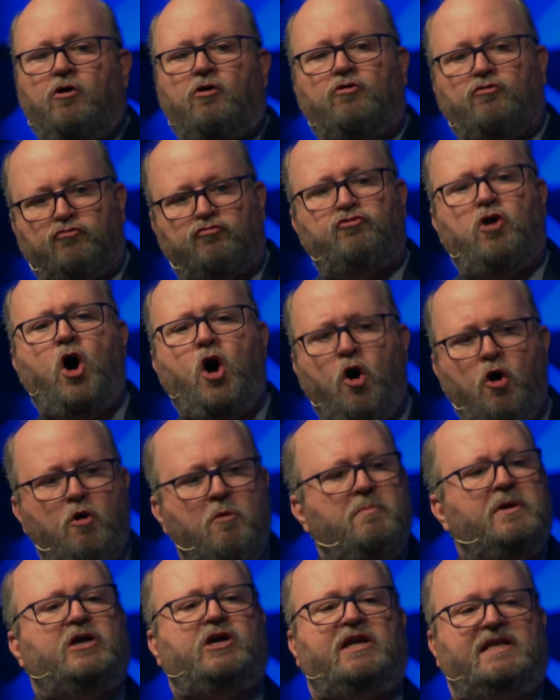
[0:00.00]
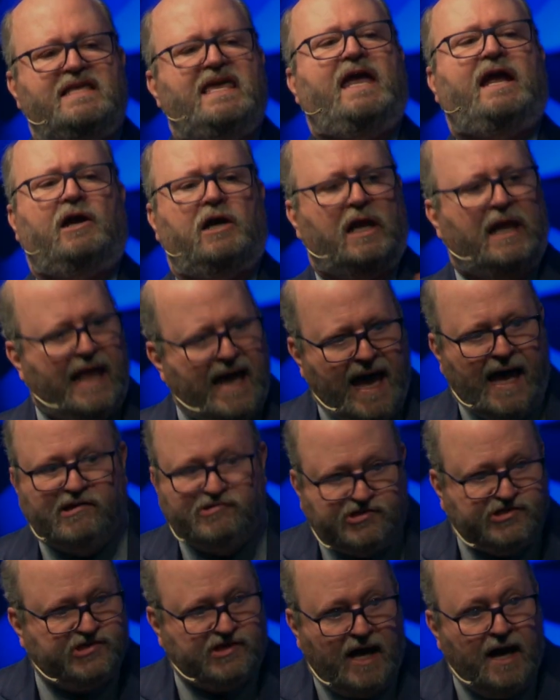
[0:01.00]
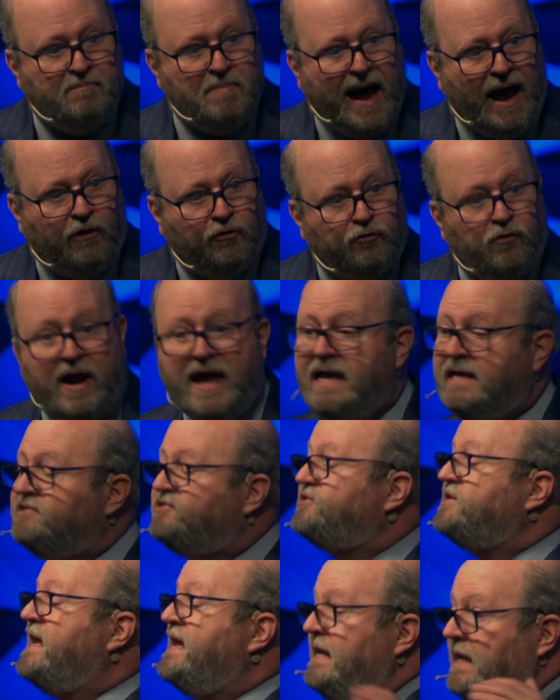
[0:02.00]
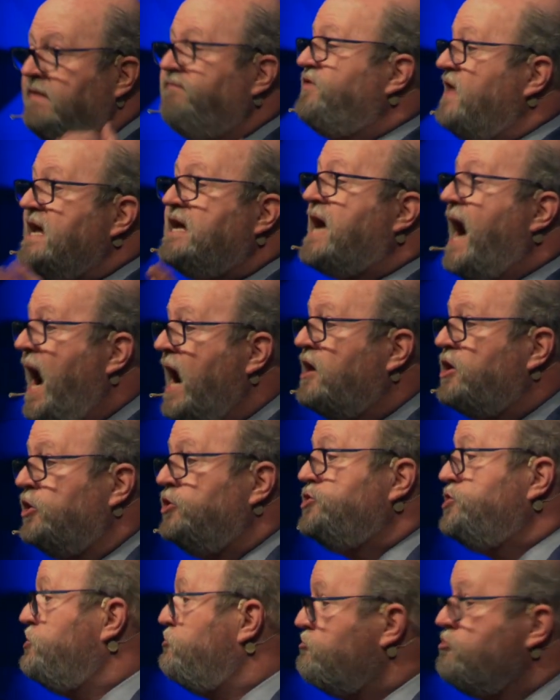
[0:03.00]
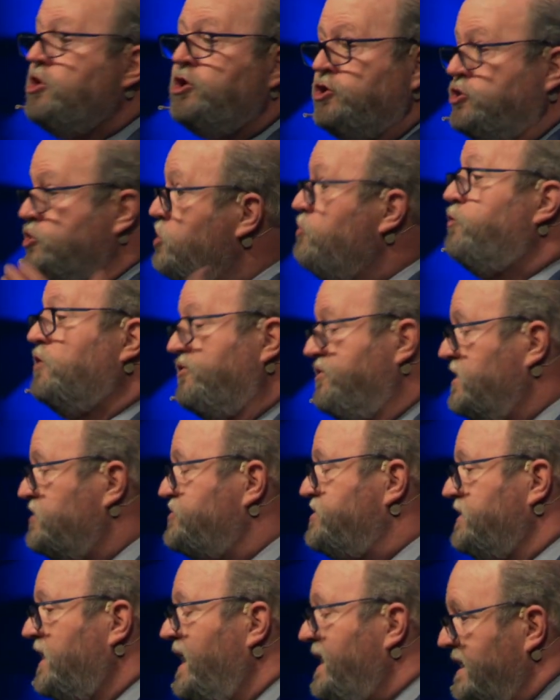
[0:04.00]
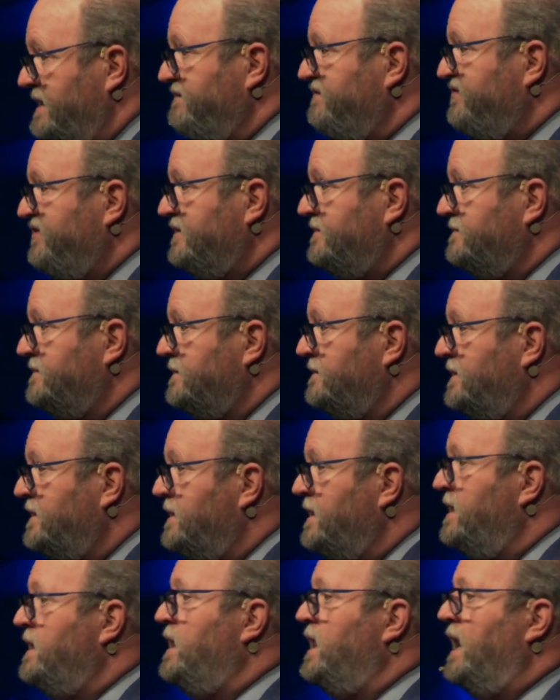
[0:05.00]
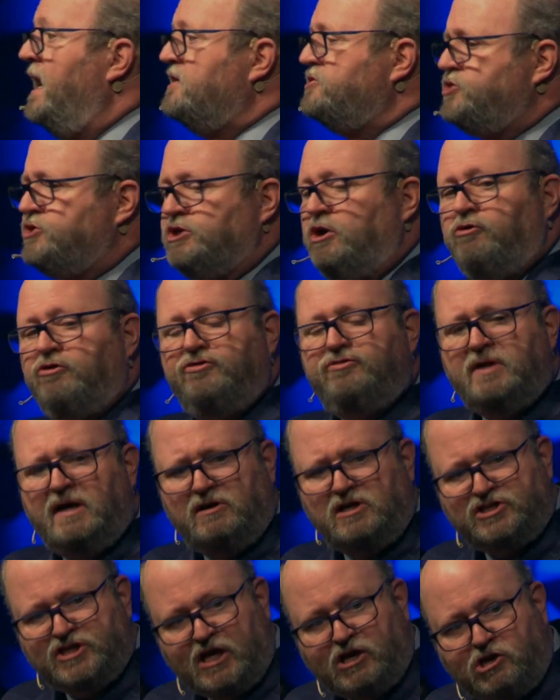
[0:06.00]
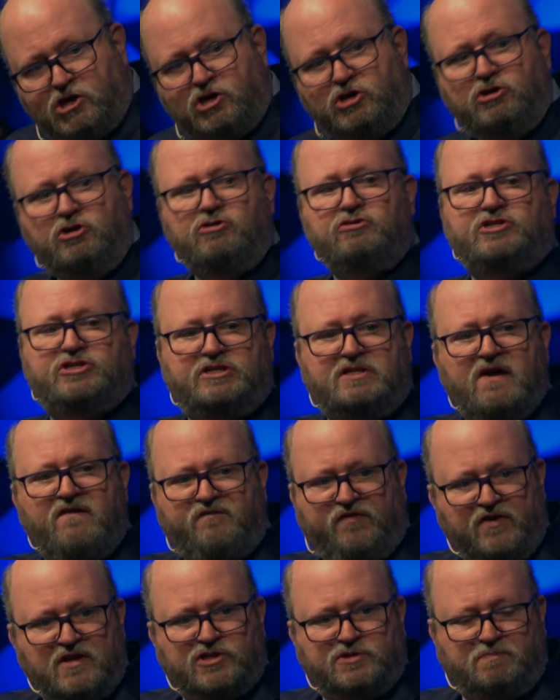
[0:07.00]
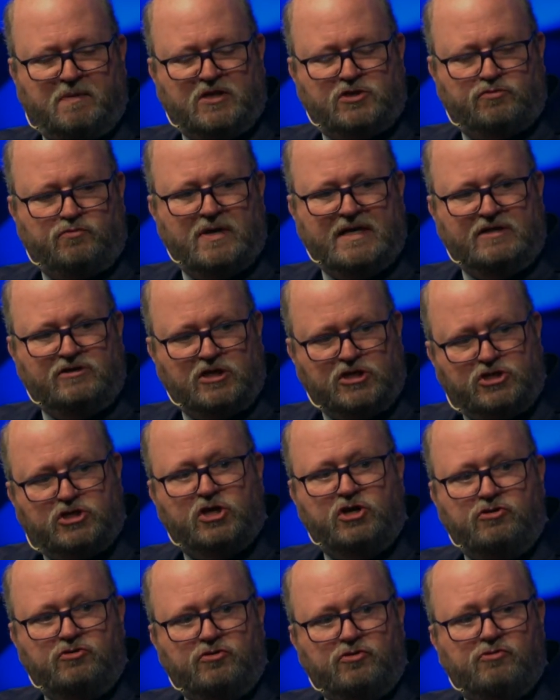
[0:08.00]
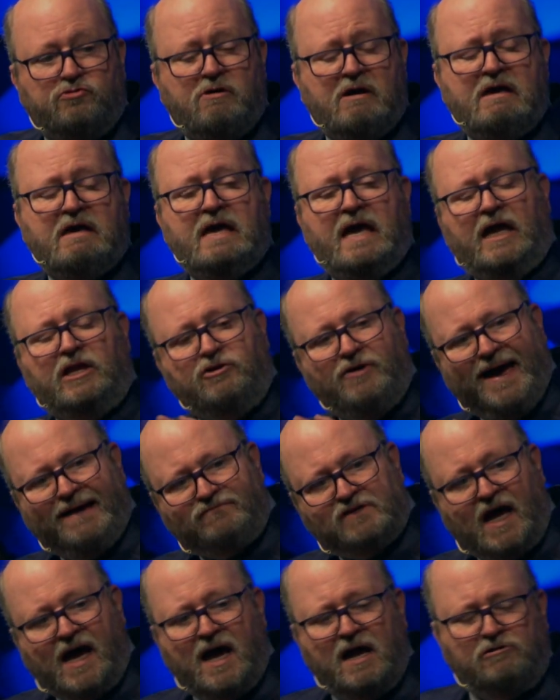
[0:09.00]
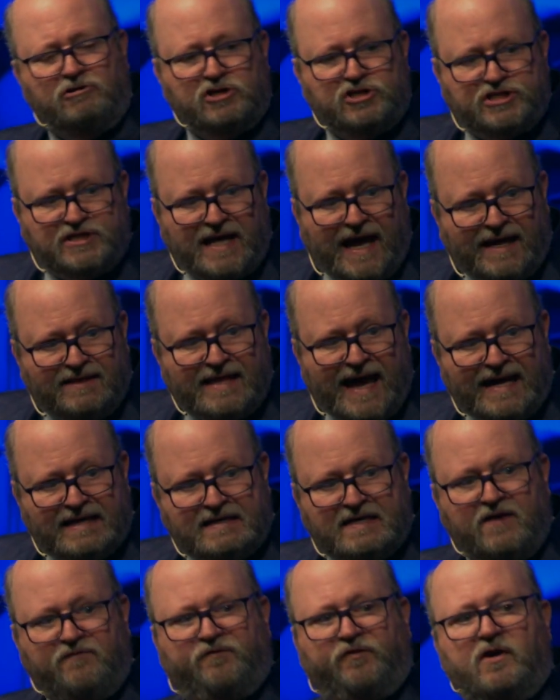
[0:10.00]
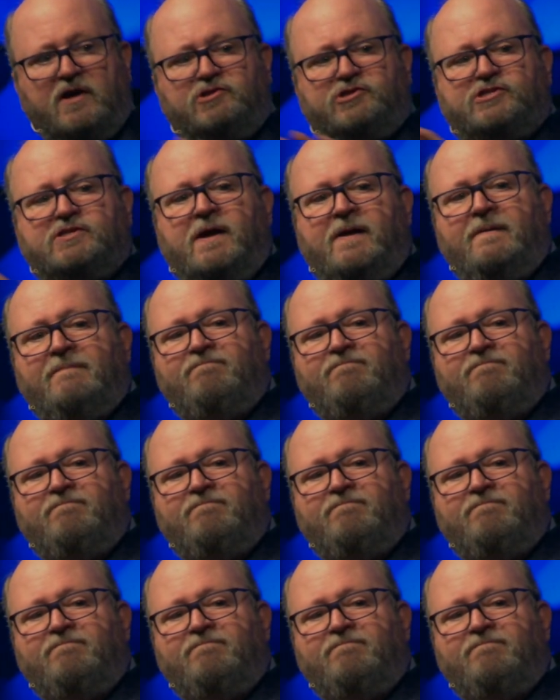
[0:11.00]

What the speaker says: Rome could care less about race. If they conquered you, you were their slave. So there is a huge difference between the two, and you have to understand that difference.